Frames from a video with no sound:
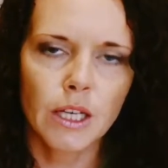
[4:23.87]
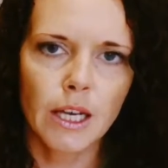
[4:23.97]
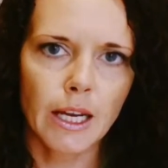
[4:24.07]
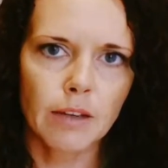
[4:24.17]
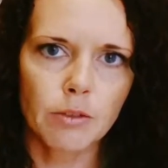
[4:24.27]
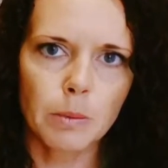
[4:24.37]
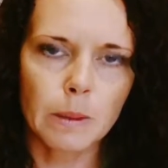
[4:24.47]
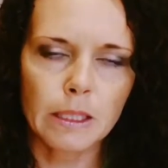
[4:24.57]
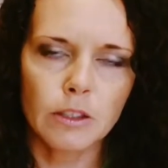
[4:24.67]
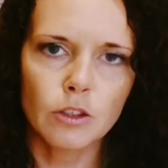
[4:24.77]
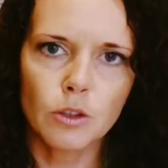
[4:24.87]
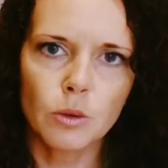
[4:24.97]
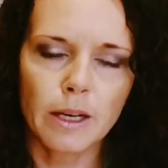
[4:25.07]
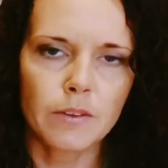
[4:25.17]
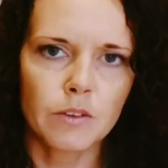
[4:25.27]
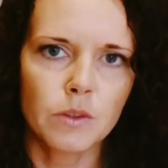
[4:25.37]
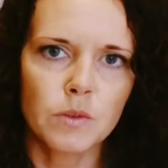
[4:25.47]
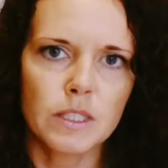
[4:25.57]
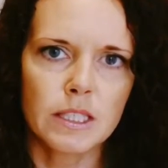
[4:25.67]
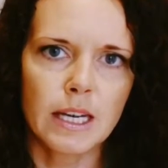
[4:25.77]
Everybody knew how to do
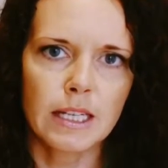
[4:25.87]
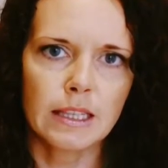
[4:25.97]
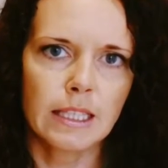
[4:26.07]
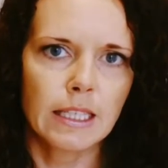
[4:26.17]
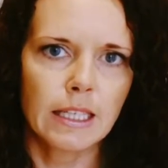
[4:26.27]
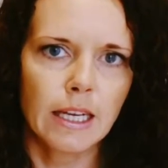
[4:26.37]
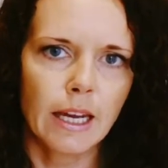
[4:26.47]
this kind of thing,